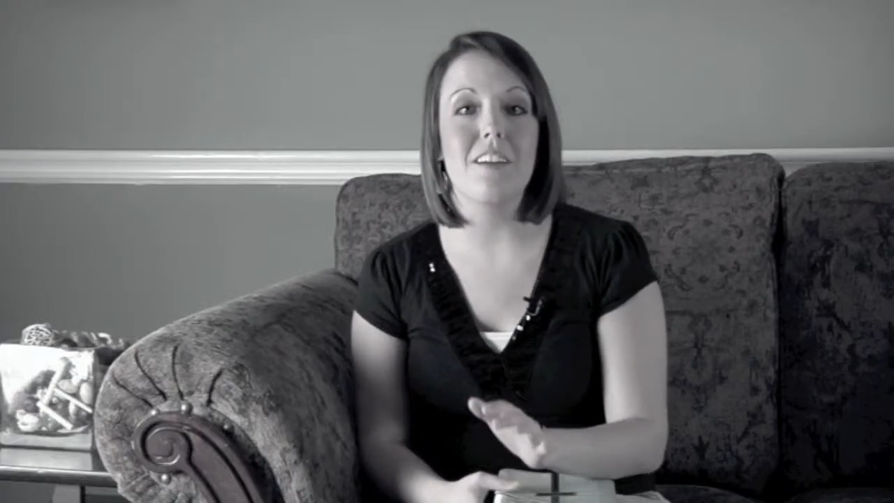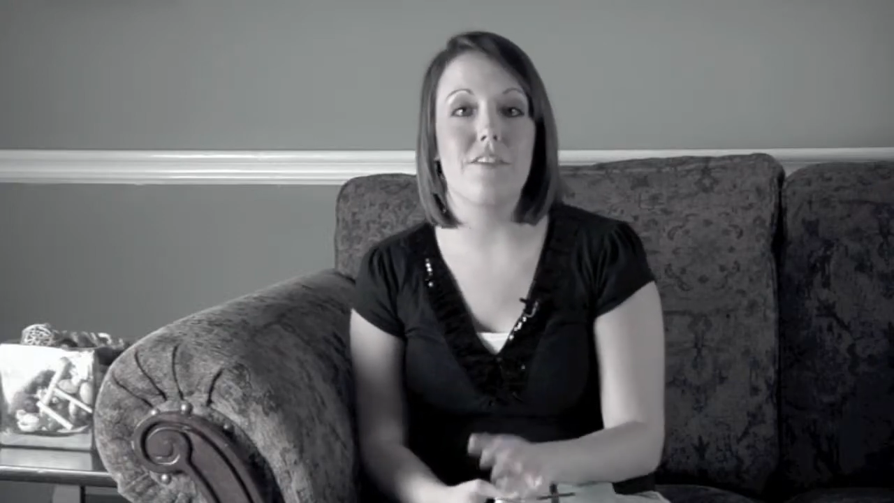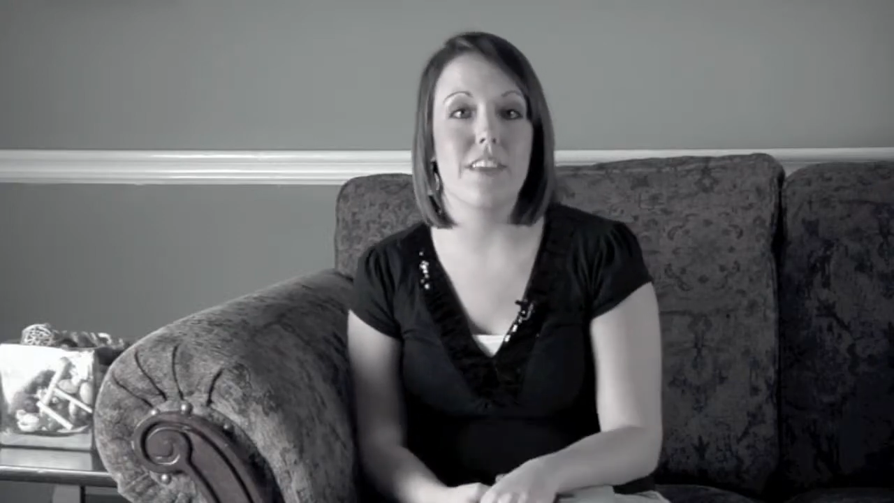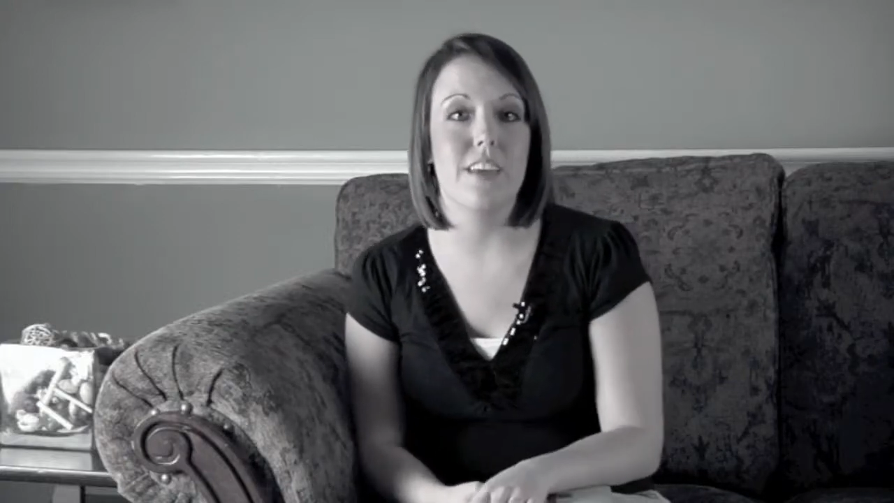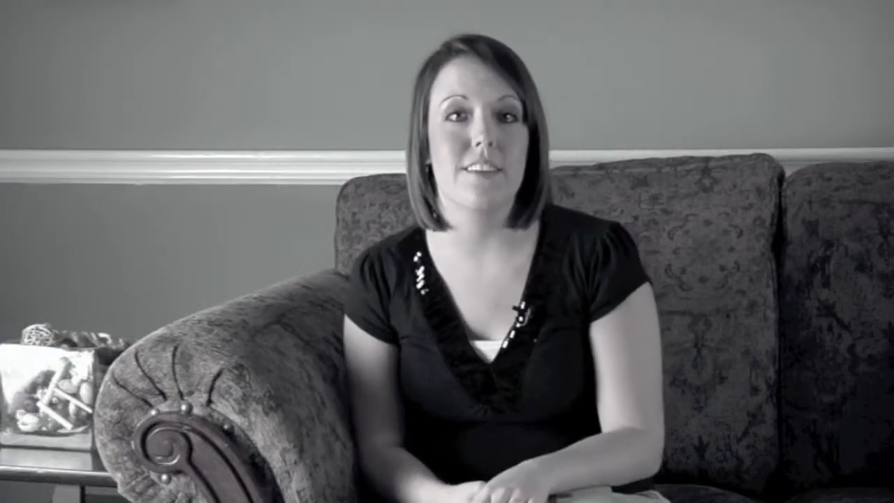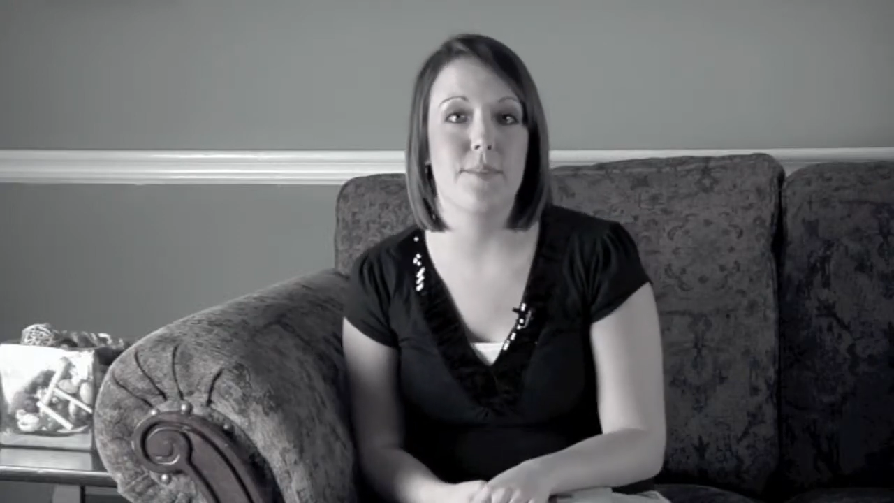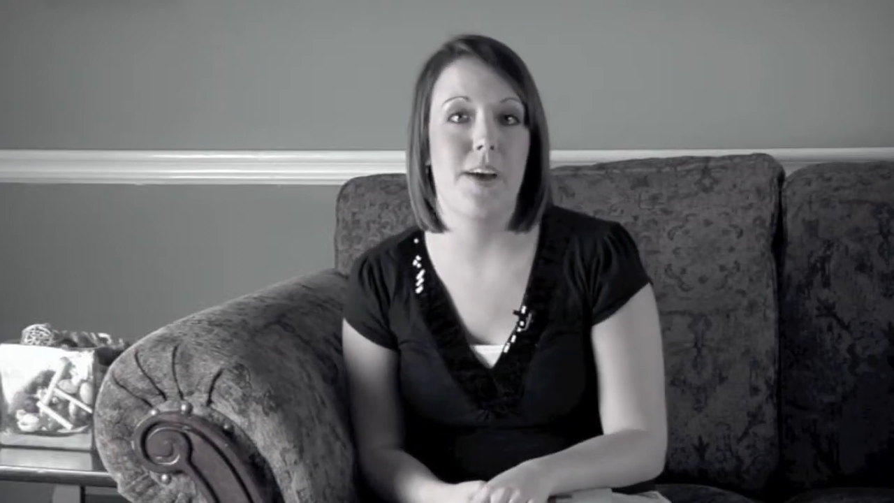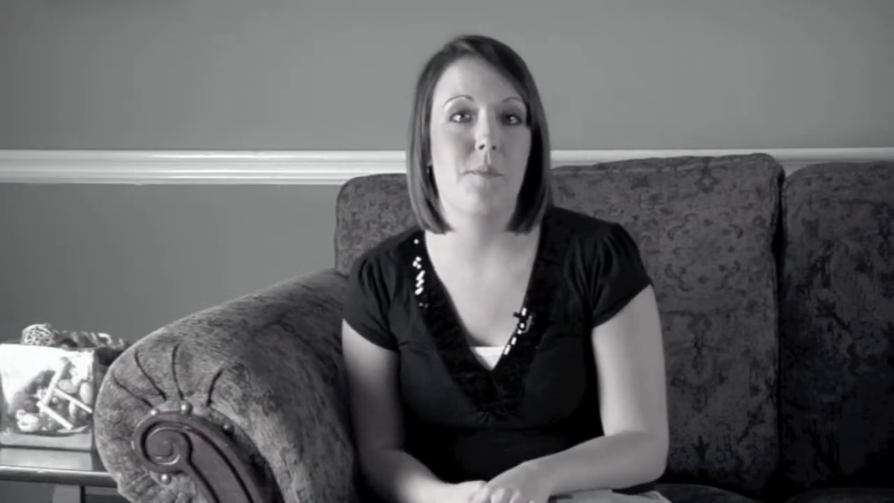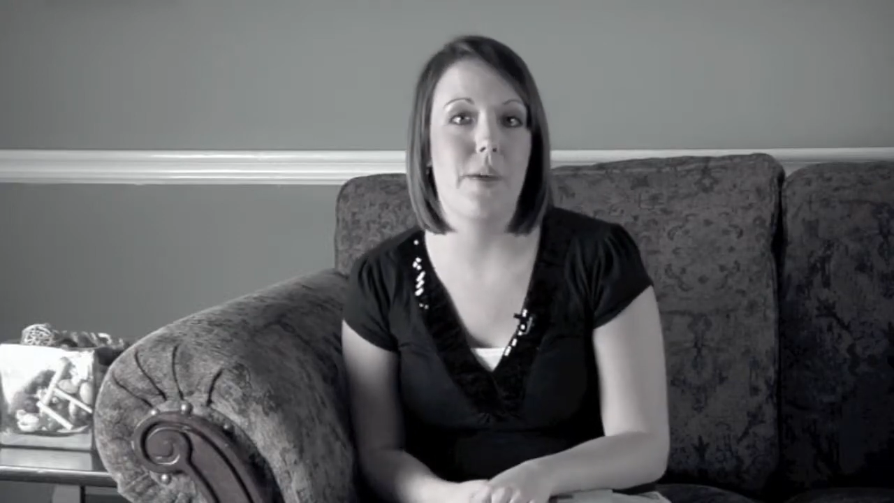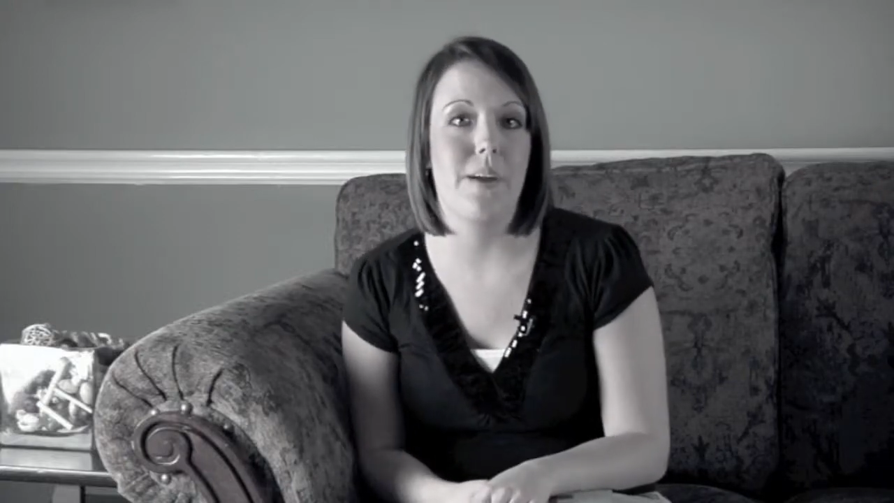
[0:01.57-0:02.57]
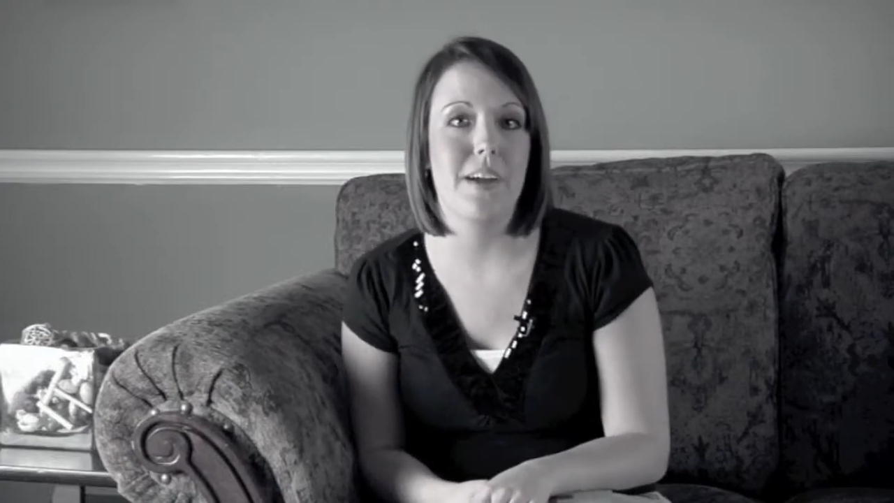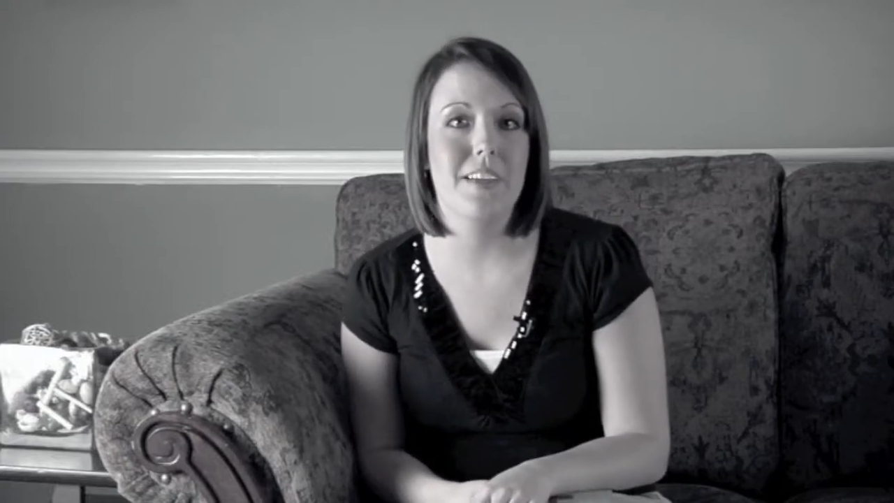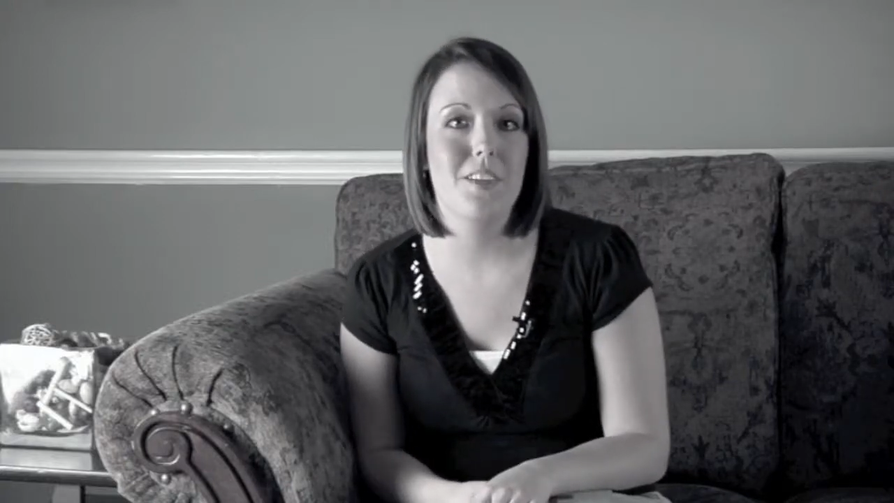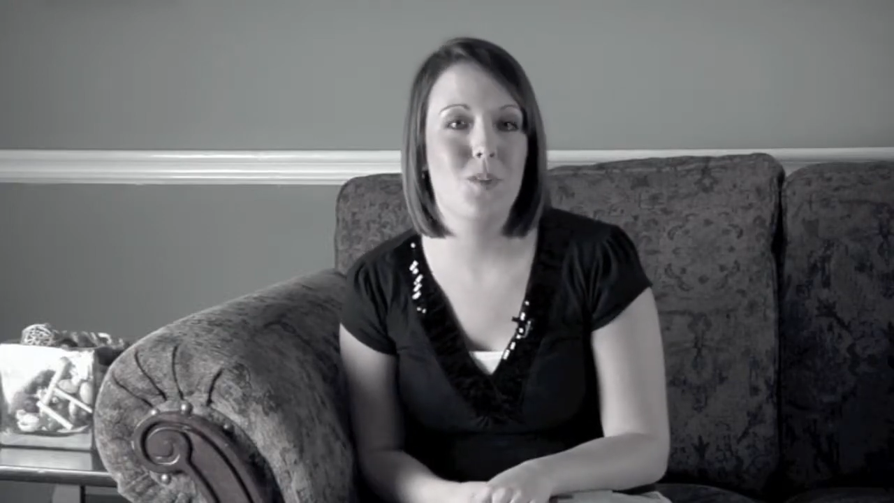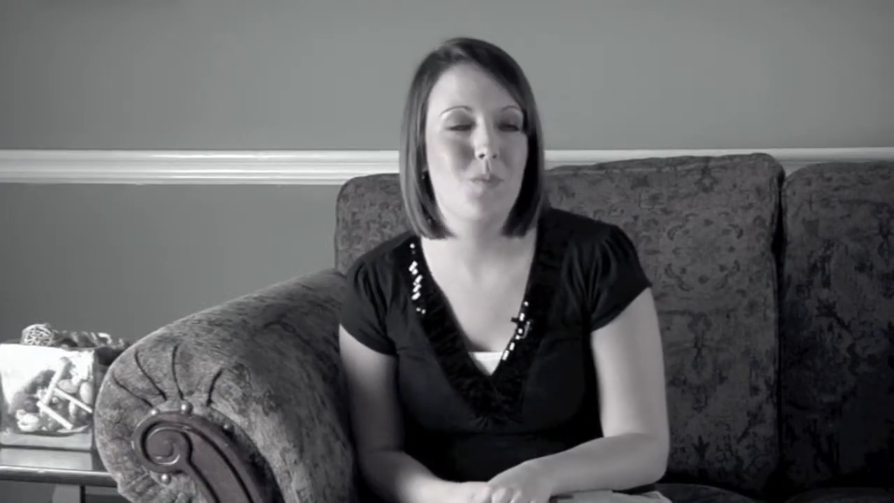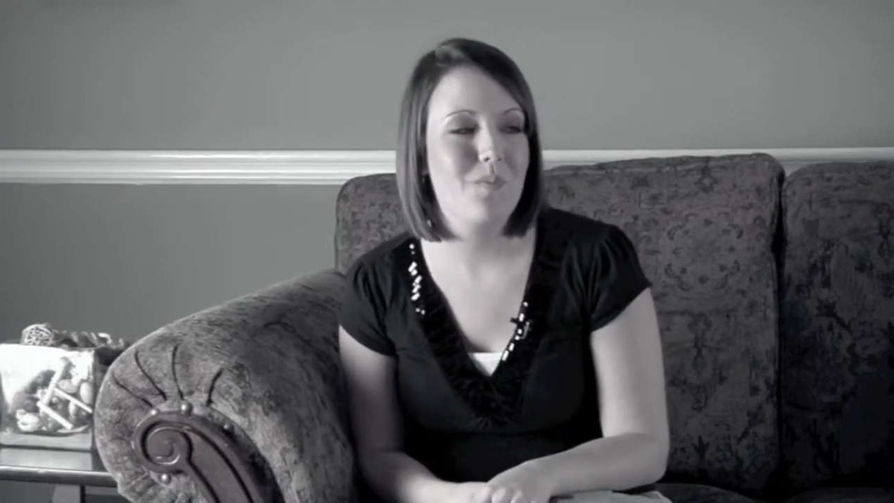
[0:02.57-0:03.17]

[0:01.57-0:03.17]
of things about marriage.